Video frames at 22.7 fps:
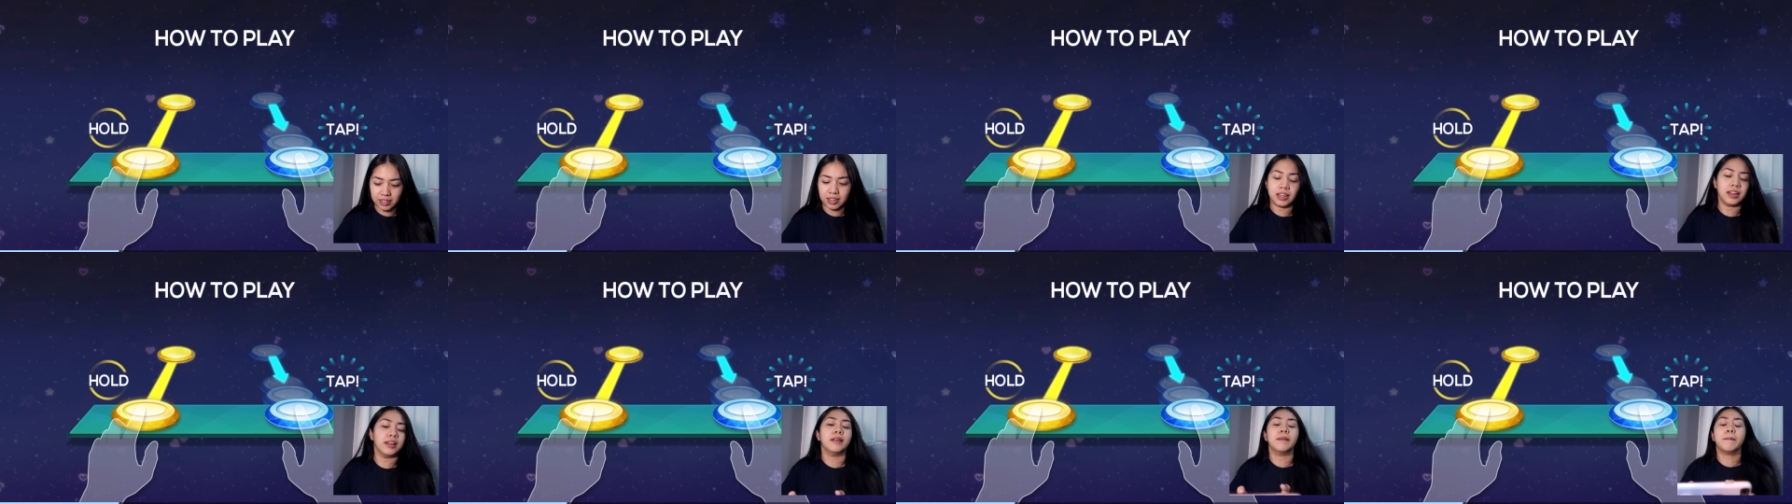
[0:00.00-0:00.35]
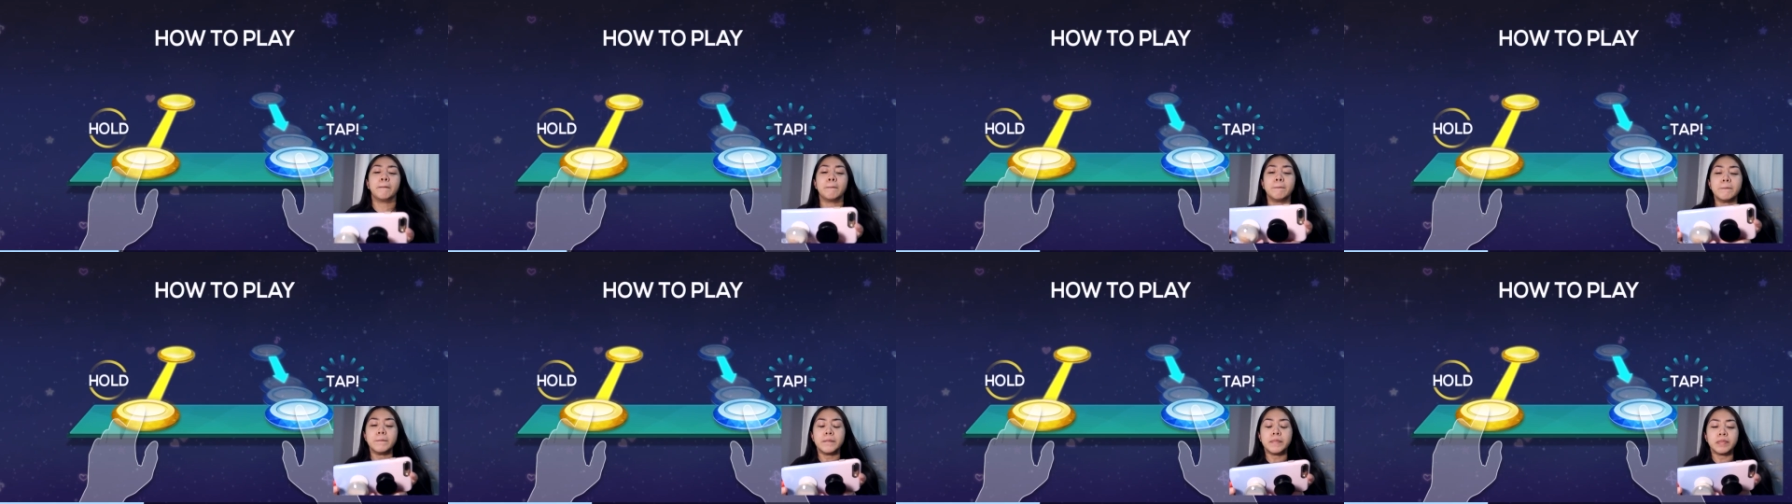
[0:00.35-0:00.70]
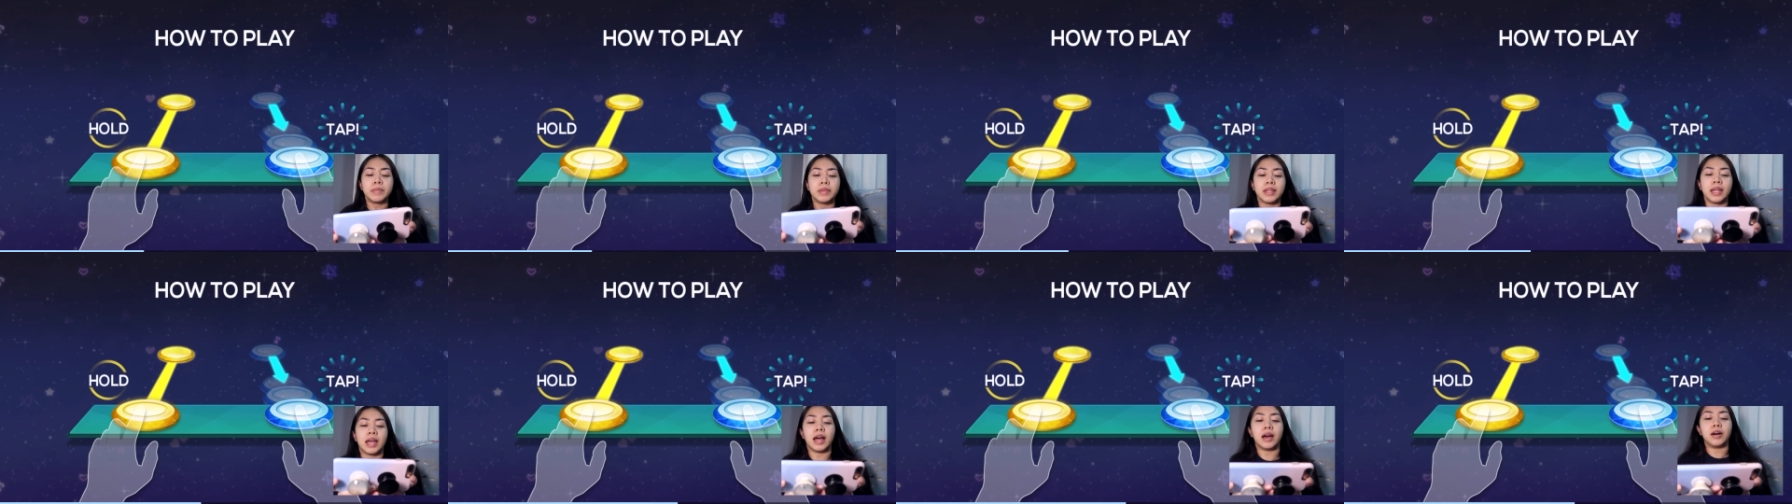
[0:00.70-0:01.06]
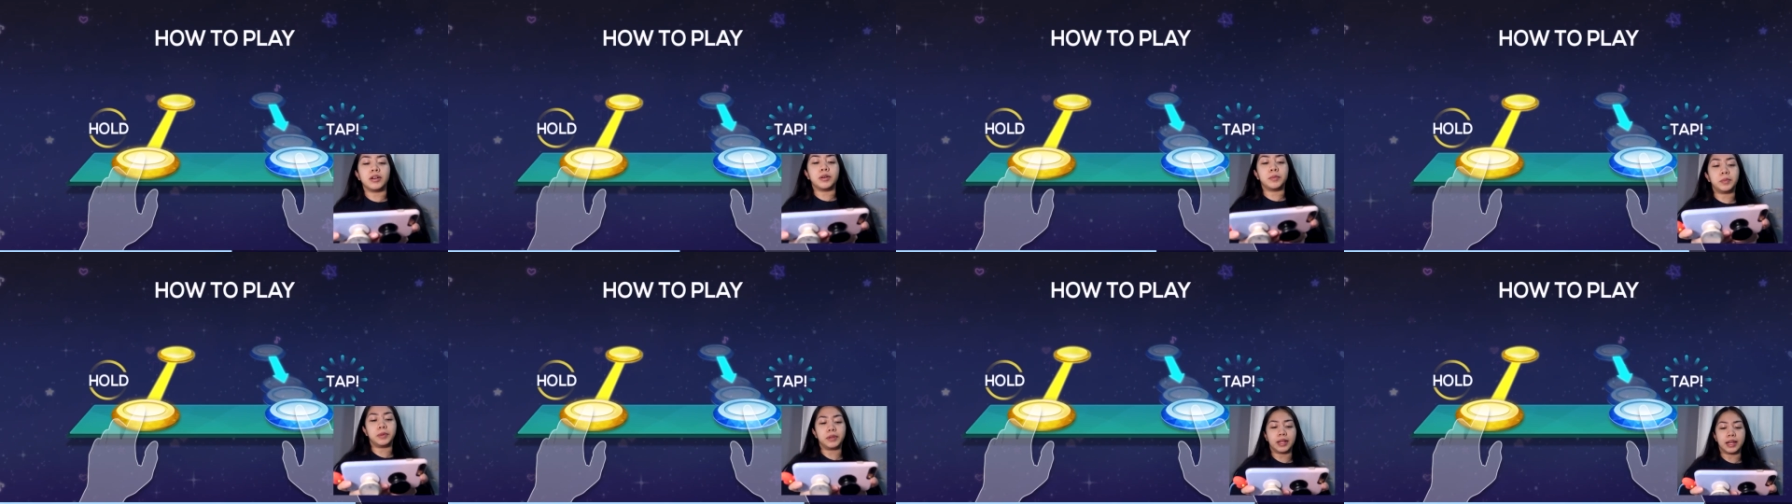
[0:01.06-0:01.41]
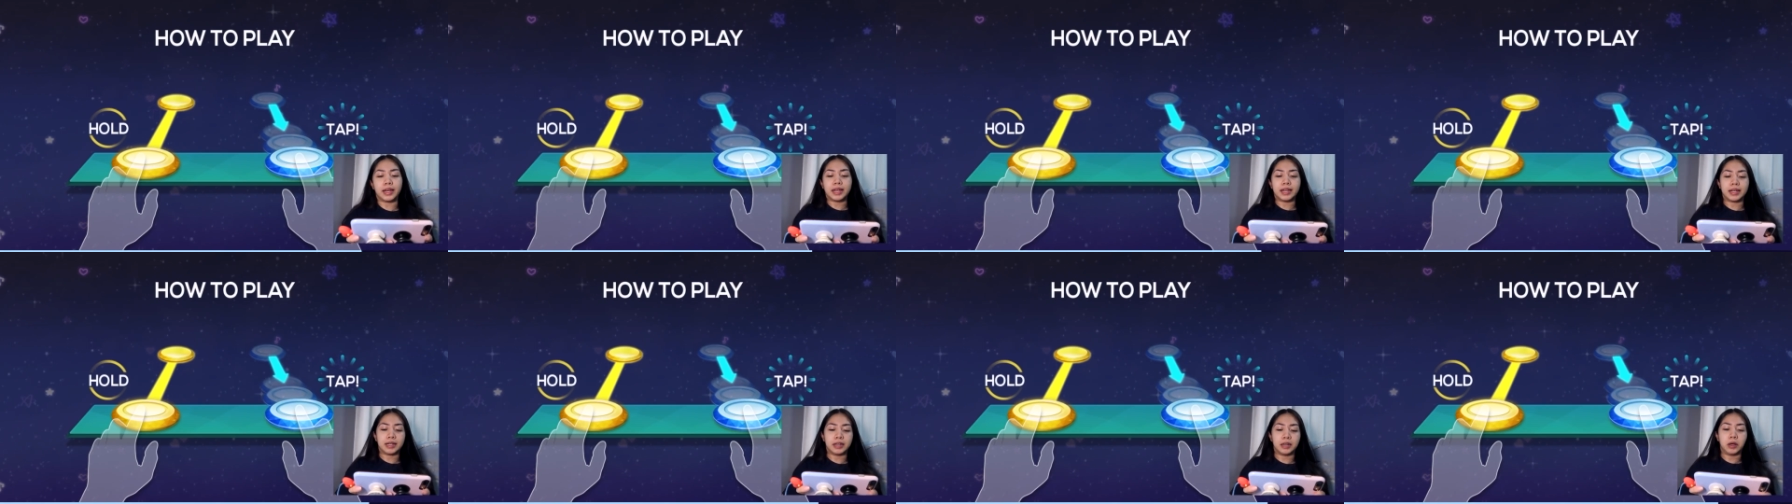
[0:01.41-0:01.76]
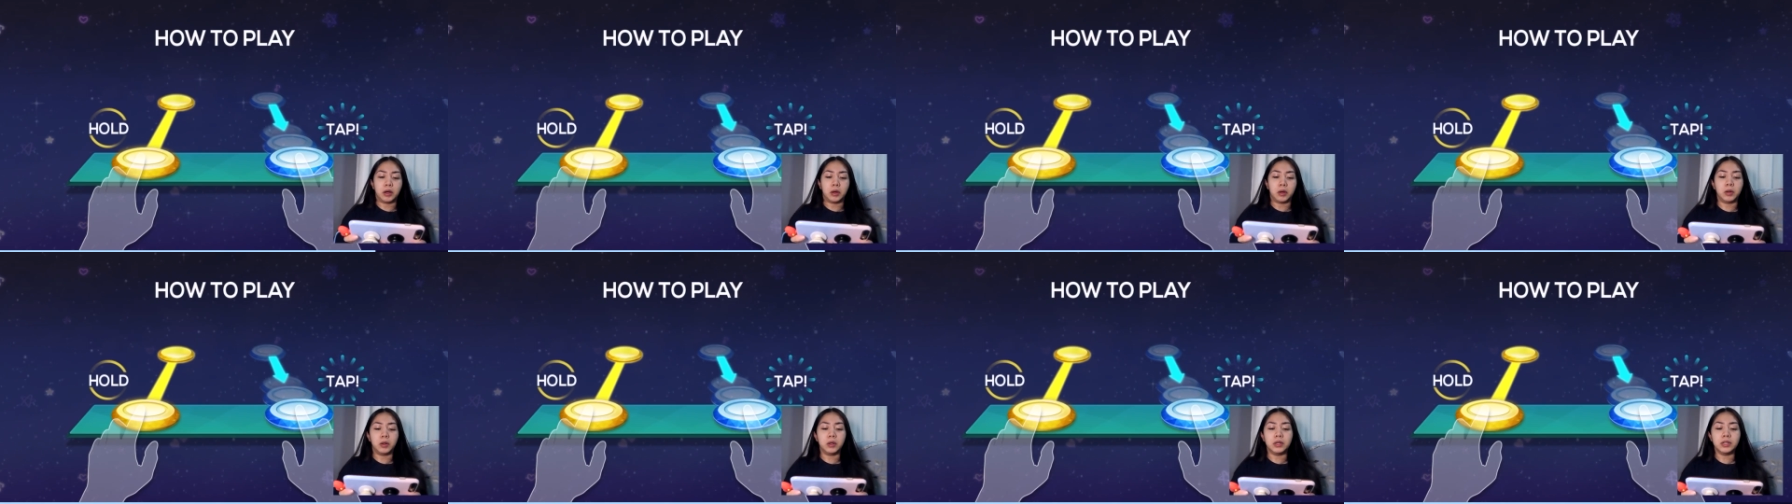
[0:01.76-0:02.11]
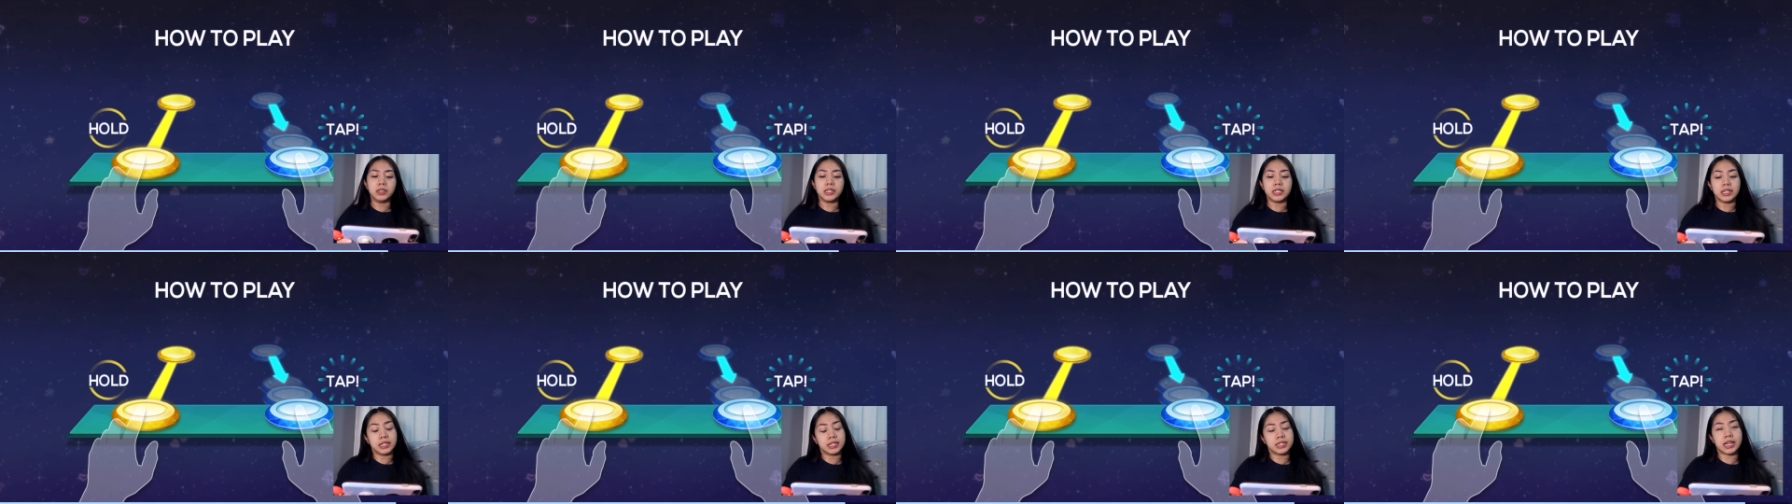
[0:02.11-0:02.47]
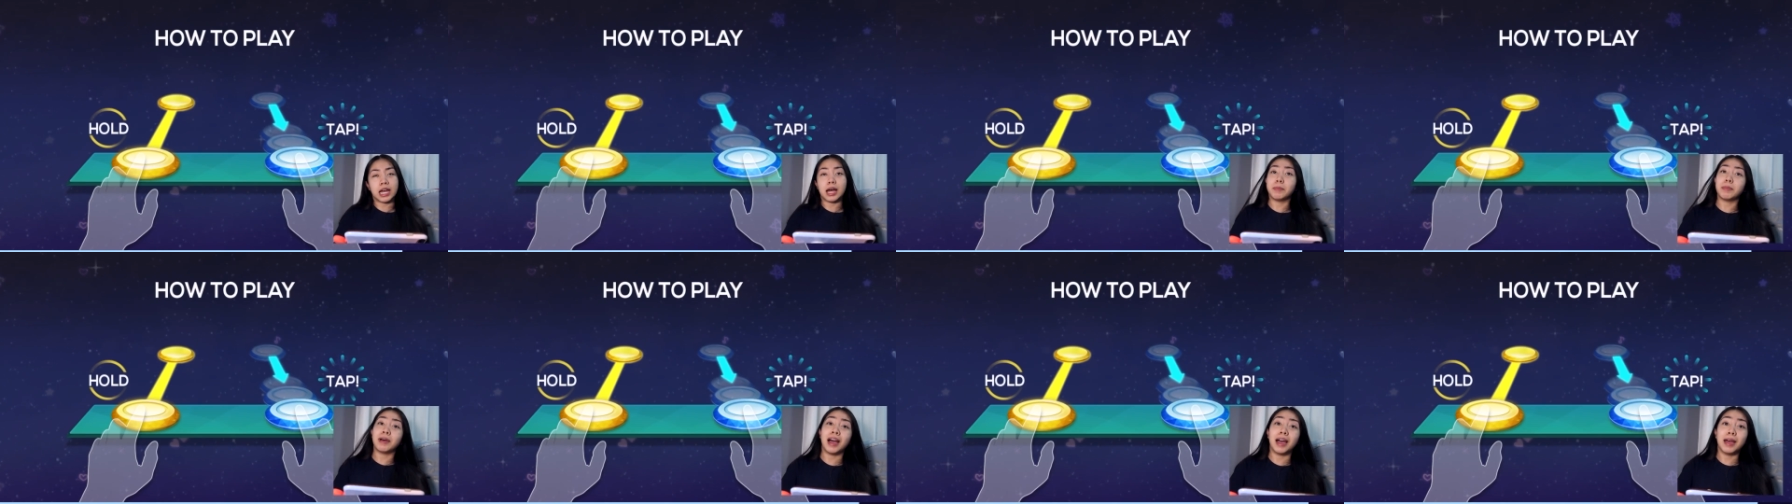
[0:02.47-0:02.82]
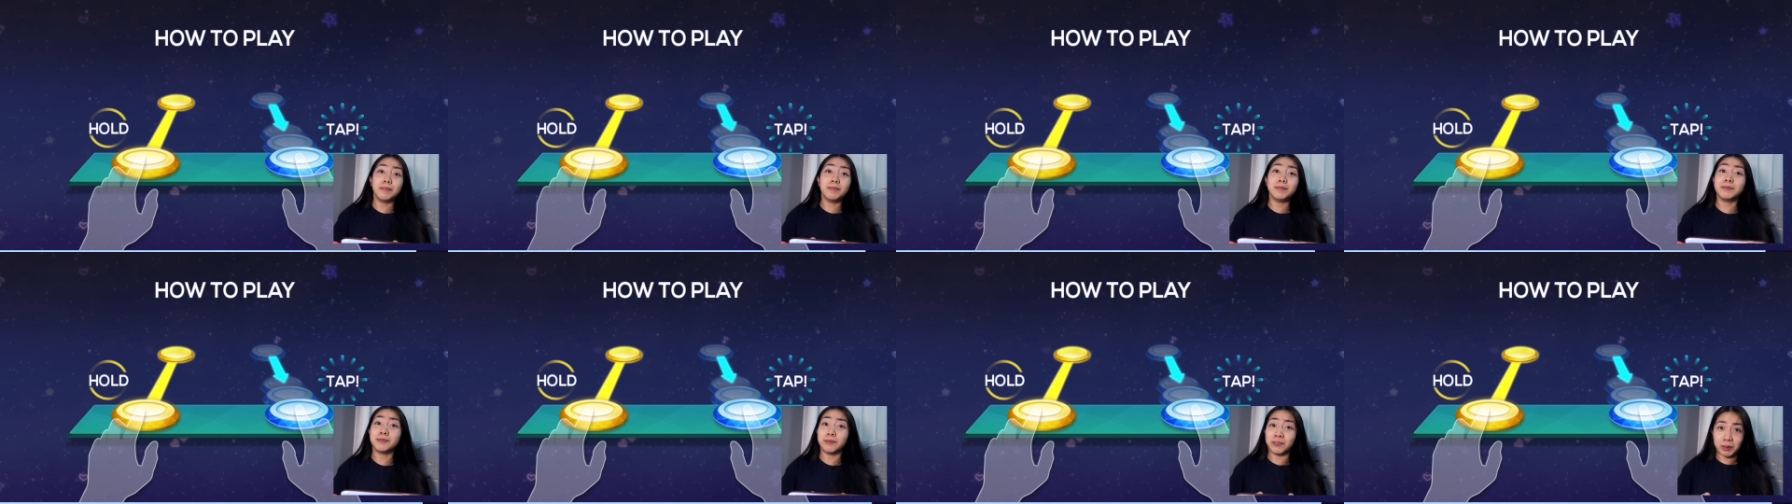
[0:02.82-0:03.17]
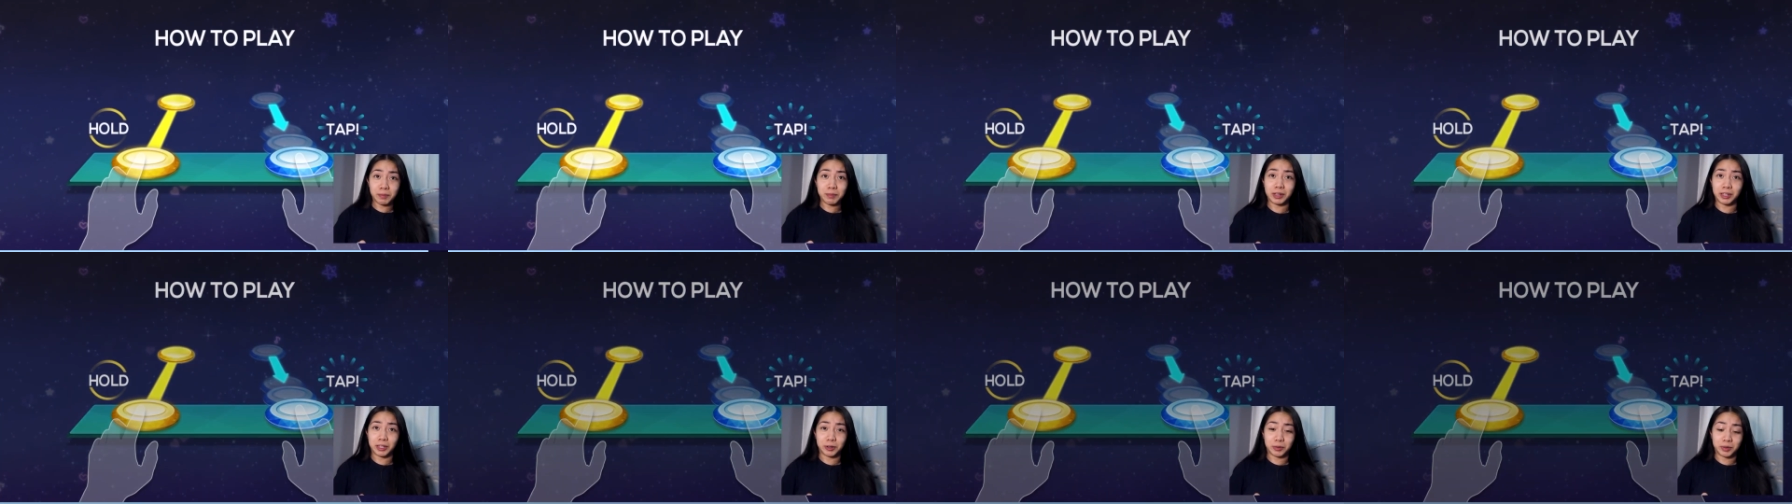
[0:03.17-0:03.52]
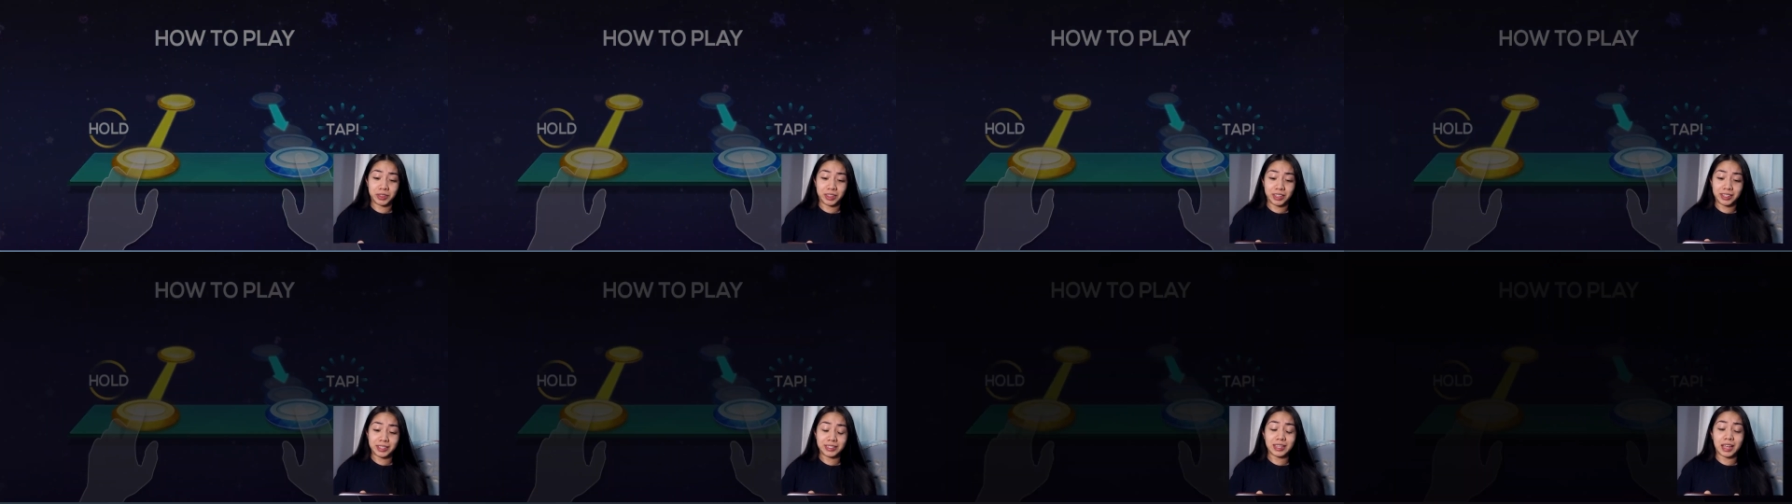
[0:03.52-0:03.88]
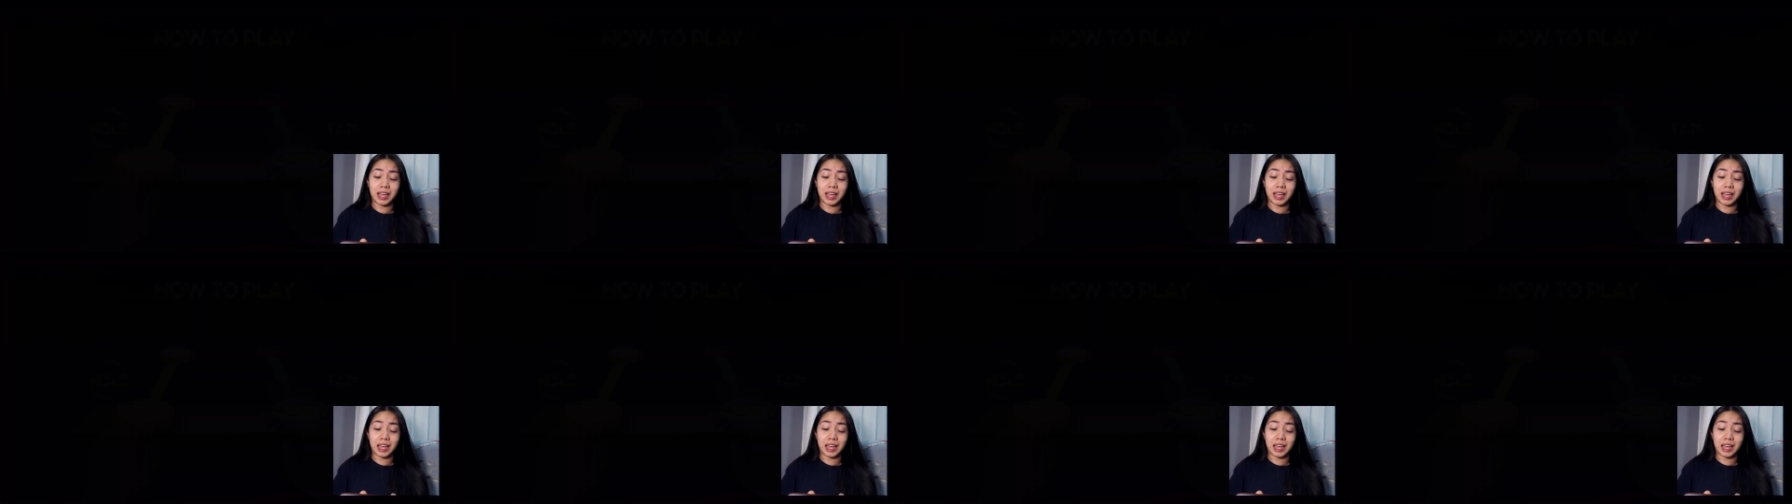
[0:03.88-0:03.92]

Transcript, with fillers: Okay, how to play. Hold and tap. I'm familiar with this.